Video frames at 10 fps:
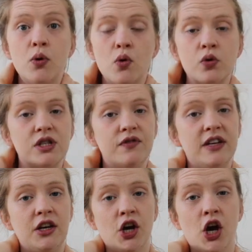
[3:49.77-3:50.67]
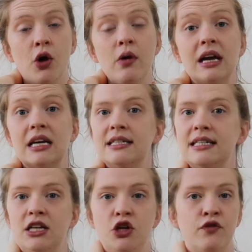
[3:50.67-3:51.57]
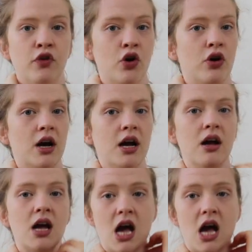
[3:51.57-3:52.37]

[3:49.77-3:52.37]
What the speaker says: pause the video and continue for longer.